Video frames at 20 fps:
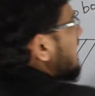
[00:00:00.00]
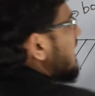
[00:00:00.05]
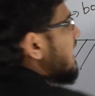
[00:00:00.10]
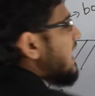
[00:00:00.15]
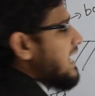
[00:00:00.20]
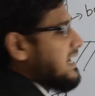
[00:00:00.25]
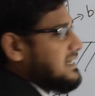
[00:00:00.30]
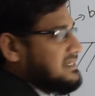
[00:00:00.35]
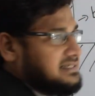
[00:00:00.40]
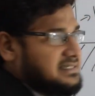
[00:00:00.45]

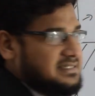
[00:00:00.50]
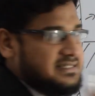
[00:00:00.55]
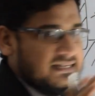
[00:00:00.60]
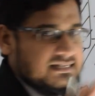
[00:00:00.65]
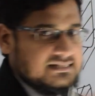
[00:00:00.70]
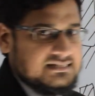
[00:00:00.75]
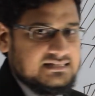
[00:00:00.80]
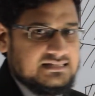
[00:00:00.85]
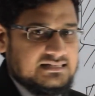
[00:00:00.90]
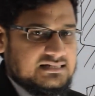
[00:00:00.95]
and
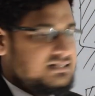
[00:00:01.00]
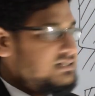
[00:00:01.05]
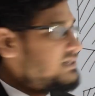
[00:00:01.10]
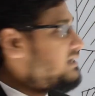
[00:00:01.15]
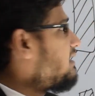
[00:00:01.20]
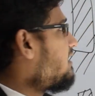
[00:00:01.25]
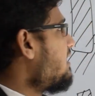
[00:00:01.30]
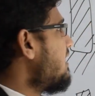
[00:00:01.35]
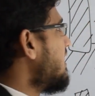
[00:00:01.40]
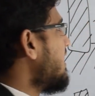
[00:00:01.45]
just
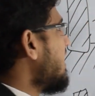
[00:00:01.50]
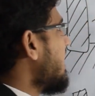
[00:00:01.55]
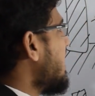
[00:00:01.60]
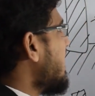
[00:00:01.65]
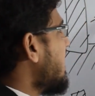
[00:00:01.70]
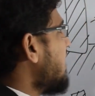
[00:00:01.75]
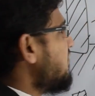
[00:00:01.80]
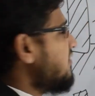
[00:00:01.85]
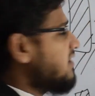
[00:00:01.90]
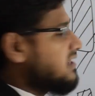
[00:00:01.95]

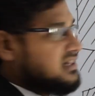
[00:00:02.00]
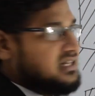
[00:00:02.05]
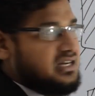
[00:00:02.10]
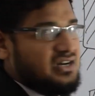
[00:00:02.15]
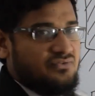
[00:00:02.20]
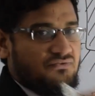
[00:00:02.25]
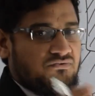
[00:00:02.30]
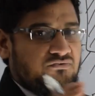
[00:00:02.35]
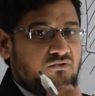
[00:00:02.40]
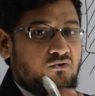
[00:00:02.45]
having
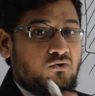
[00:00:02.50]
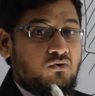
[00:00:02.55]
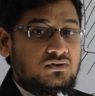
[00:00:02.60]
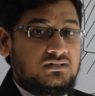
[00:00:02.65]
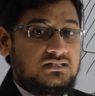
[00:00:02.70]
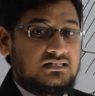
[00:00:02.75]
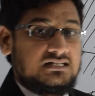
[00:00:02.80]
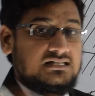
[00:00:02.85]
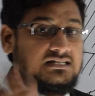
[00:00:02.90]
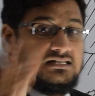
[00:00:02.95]
the
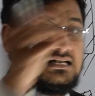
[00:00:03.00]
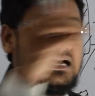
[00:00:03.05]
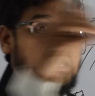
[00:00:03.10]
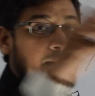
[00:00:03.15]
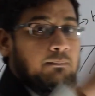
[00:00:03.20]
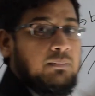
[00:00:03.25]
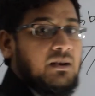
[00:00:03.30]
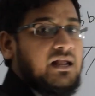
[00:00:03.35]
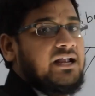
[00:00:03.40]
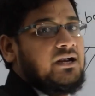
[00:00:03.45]
forces
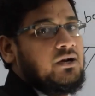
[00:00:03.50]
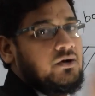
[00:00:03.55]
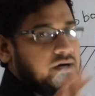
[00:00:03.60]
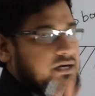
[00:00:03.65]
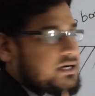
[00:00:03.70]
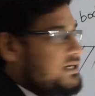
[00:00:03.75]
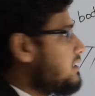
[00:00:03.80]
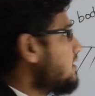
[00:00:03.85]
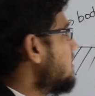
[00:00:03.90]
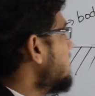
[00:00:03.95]
applied on
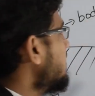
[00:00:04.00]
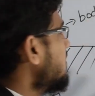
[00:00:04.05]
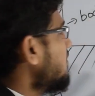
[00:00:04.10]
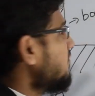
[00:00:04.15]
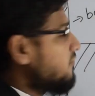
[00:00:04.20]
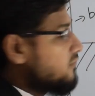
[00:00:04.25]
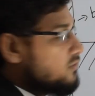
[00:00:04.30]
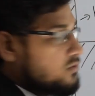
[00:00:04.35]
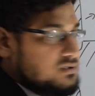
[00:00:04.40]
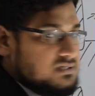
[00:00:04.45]
it,
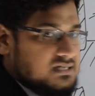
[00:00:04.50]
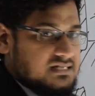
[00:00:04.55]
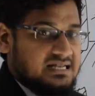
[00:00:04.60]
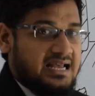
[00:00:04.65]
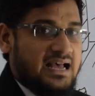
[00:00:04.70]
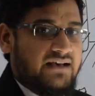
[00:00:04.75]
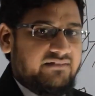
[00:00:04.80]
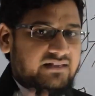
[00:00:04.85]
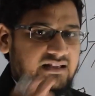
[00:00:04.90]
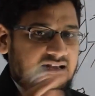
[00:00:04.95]
forces
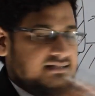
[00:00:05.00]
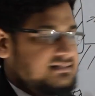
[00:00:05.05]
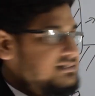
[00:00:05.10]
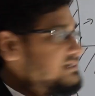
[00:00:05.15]
having as